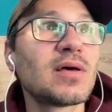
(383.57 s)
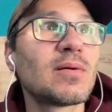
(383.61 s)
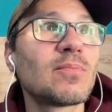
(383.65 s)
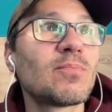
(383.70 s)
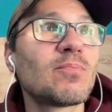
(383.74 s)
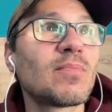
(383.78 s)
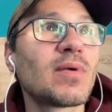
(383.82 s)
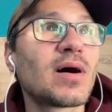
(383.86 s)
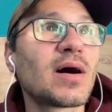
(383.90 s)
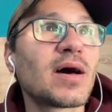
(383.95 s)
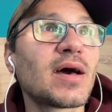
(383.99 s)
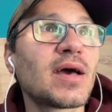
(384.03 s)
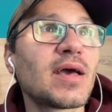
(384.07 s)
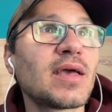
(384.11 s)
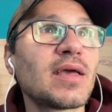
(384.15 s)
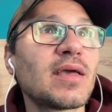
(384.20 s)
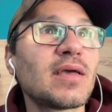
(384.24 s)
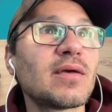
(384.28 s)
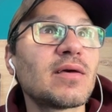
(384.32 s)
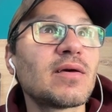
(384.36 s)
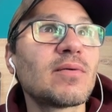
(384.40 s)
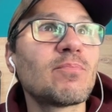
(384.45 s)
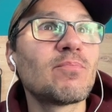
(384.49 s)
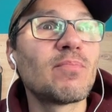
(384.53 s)
my
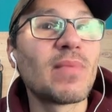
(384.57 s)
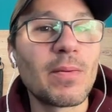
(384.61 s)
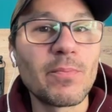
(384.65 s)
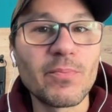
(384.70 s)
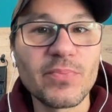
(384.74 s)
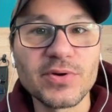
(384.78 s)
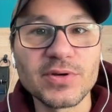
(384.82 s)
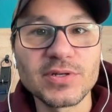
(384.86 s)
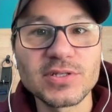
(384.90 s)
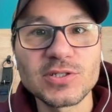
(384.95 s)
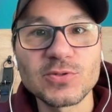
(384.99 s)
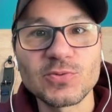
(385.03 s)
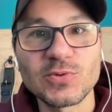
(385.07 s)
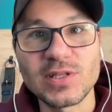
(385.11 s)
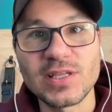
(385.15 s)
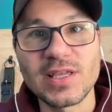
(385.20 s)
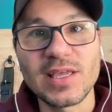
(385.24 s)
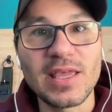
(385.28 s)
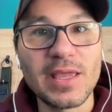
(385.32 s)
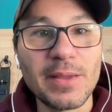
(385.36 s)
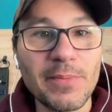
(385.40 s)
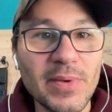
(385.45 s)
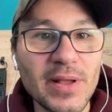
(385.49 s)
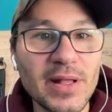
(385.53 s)
members with
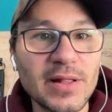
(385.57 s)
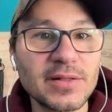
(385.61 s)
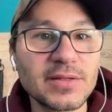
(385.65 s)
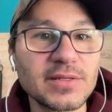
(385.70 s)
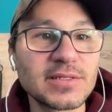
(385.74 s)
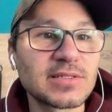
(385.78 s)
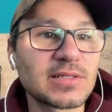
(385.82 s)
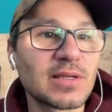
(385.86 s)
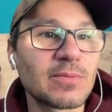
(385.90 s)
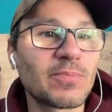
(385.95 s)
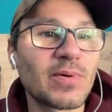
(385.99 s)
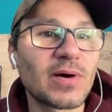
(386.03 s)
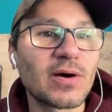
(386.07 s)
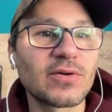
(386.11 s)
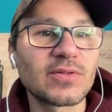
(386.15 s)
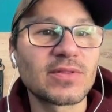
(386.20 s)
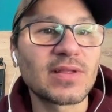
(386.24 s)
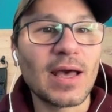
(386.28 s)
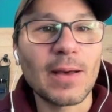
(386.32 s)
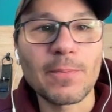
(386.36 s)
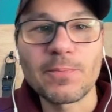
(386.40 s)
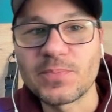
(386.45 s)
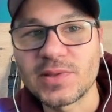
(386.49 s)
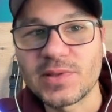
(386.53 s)
emails about
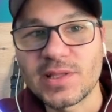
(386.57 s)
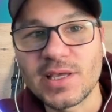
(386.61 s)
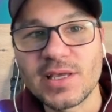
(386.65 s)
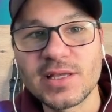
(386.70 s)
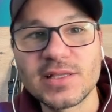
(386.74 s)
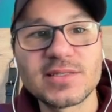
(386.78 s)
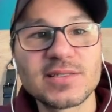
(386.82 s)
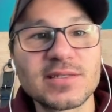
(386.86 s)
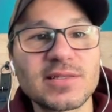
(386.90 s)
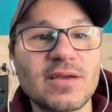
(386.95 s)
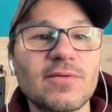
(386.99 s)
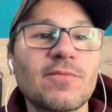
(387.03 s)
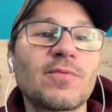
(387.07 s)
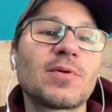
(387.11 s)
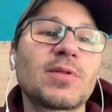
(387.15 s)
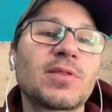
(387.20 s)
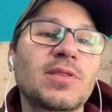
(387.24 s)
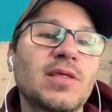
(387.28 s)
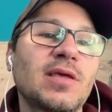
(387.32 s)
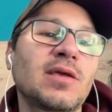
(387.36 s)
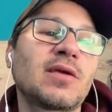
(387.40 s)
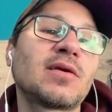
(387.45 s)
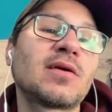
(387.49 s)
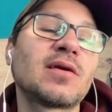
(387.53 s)
updates and
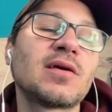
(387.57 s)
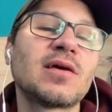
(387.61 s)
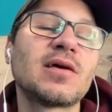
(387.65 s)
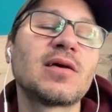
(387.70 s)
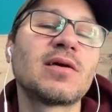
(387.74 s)
everything,